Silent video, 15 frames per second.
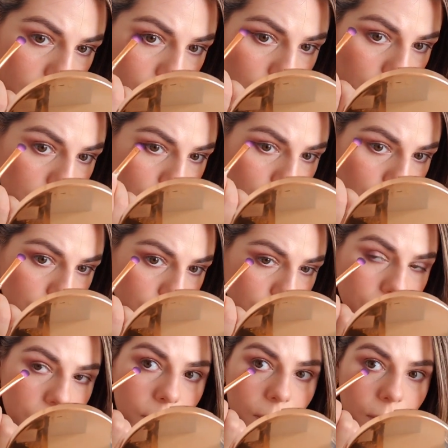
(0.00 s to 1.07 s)
going to,
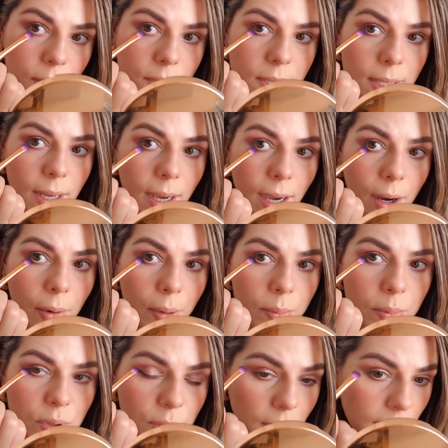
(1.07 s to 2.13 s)
you see how I'm
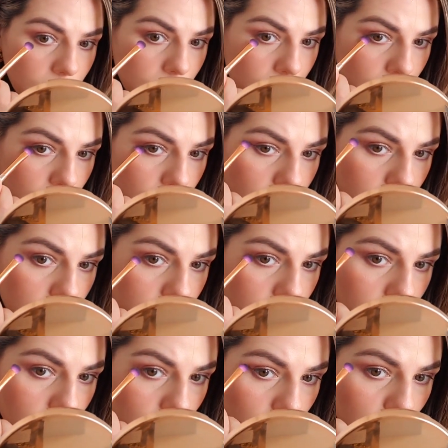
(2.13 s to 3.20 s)
dragging it
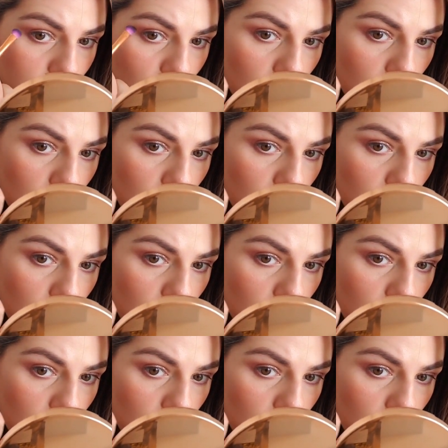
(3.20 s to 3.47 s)
on top,